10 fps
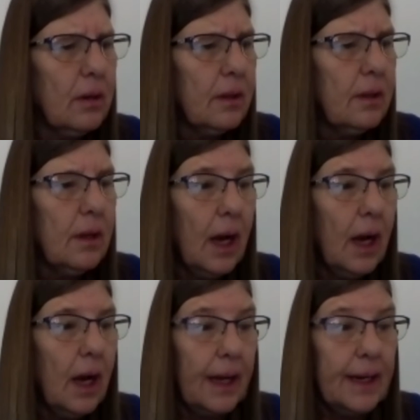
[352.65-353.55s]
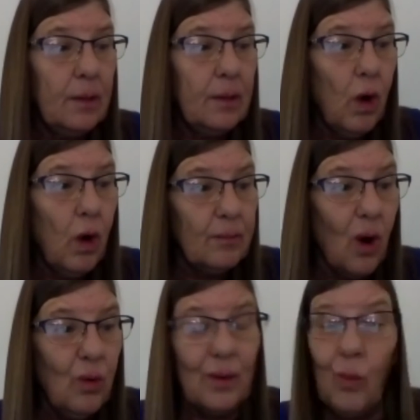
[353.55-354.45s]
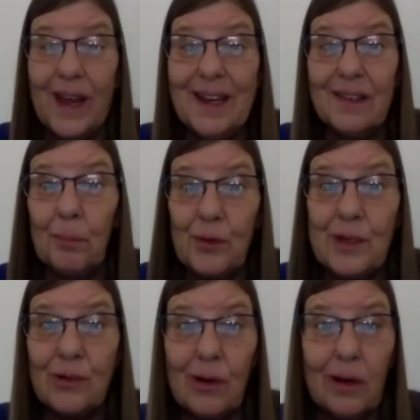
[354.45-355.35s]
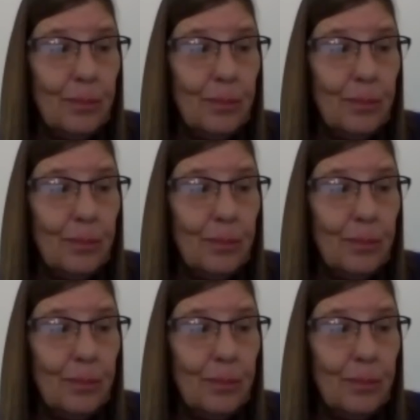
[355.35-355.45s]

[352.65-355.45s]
I didn't want going and waking the preacher up,